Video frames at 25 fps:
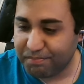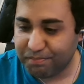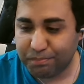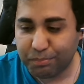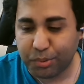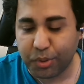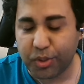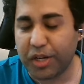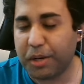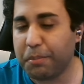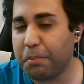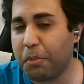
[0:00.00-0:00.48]

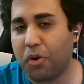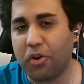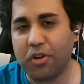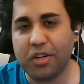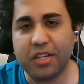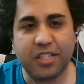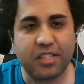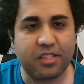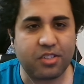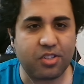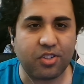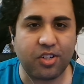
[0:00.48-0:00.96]
put in more
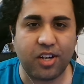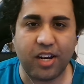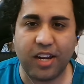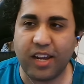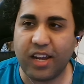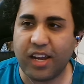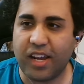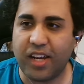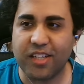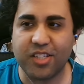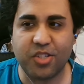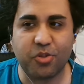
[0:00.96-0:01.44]
Easter
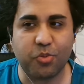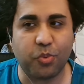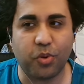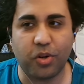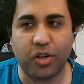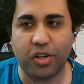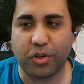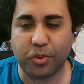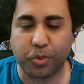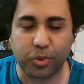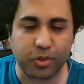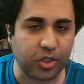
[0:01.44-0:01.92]
eggs,
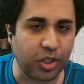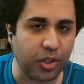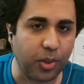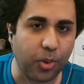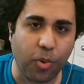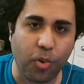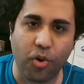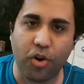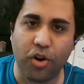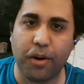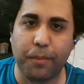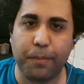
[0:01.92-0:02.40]
work with the
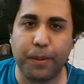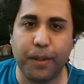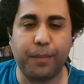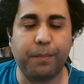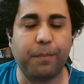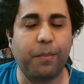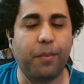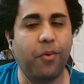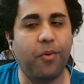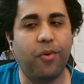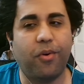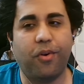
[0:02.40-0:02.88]
lore a bit
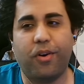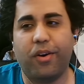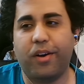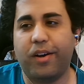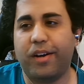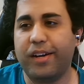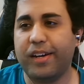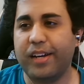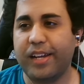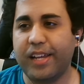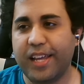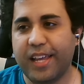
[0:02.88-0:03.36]
more.